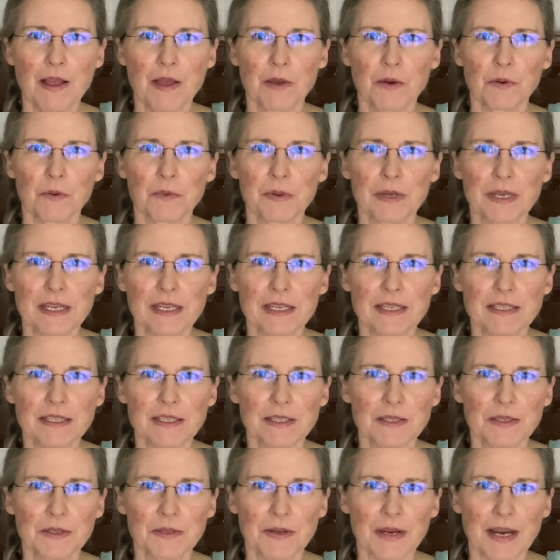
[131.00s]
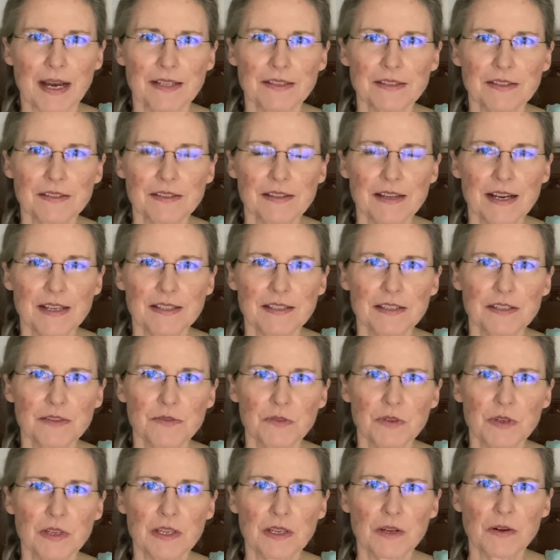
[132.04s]
we do exercises
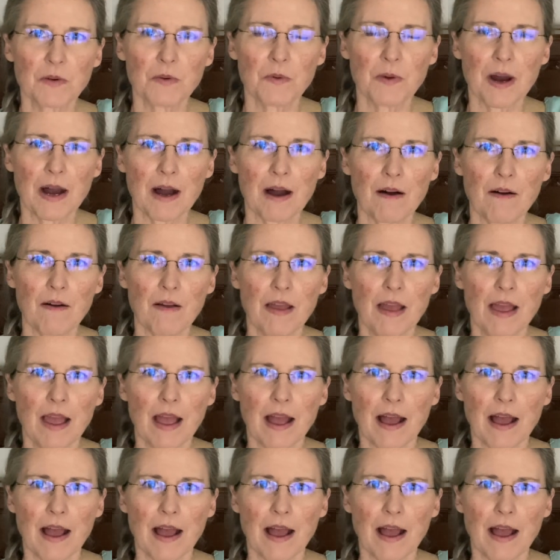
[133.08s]
for a little while,